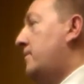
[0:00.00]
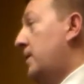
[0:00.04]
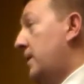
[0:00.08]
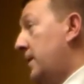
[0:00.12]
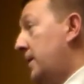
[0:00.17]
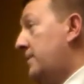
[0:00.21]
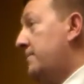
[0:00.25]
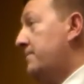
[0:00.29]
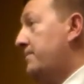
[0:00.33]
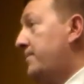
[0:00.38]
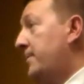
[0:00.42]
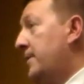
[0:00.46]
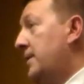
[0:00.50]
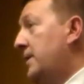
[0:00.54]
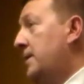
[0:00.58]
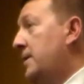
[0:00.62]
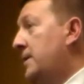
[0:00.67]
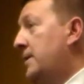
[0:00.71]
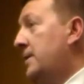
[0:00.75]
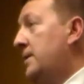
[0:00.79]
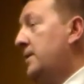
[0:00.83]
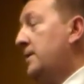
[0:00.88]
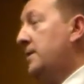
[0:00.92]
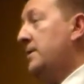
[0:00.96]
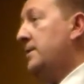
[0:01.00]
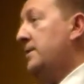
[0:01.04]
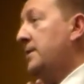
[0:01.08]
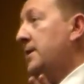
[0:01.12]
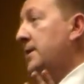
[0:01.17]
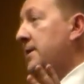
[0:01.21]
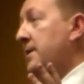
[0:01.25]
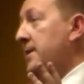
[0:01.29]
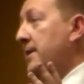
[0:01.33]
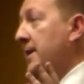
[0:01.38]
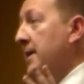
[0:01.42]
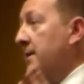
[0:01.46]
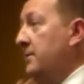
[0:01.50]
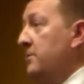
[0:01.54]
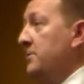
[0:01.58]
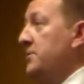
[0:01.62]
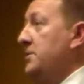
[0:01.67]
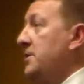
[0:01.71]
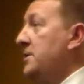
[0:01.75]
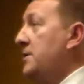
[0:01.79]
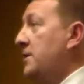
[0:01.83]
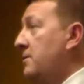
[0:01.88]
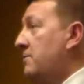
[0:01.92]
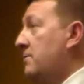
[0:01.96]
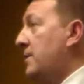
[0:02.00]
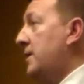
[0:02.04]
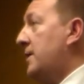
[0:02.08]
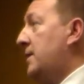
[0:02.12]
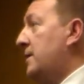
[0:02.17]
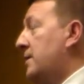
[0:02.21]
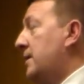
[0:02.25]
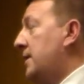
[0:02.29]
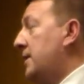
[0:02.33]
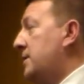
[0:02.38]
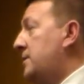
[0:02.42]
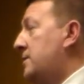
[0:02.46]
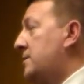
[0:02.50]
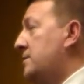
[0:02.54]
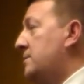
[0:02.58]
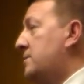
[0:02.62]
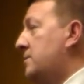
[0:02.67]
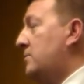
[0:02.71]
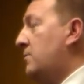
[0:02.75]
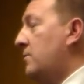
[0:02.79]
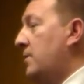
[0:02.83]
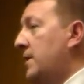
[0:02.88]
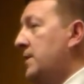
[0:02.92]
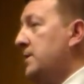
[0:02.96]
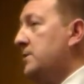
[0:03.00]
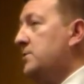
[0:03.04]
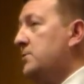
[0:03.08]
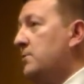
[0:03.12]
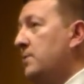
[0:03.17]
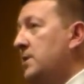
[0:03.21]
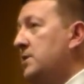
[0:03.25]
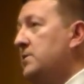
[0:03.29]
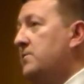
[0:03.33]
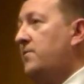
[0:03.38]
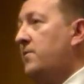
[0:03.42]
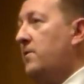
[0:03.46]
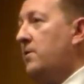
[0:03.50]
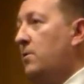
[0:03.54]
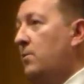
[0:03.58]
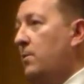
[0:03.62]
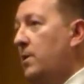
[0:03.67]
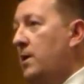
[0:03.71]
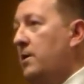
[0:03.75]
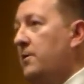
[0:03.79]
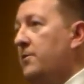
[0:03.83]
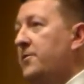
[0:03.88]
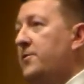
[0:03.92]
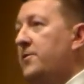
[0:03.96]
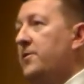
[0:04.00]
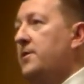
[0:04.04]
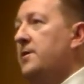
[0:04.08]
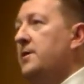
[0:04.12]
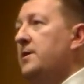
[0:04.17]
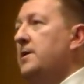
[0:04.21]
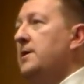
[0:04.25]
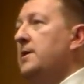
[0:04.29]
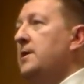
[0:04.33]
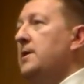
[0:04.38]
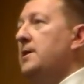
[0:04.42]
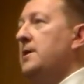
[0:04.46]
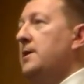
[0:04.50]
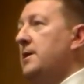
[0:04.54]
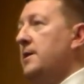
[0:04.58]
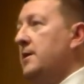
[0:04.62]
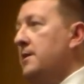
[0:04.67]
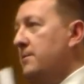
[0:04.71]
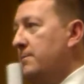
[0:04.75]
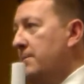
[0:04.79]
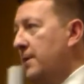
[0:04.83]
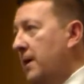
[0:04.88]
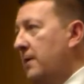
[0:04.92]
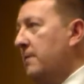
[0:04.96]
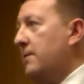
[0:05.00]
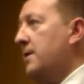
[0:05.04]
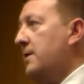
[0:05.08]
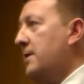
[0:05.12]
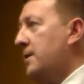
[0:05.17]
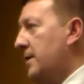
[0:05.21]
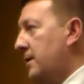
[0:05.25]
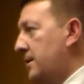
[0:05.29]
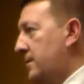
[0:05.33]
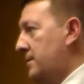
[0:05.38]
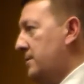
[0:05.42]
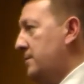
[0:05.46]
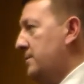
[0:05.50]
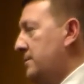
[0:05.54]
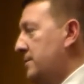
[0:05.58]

right, that energy deregulation is the greatest transfer of wealth in America,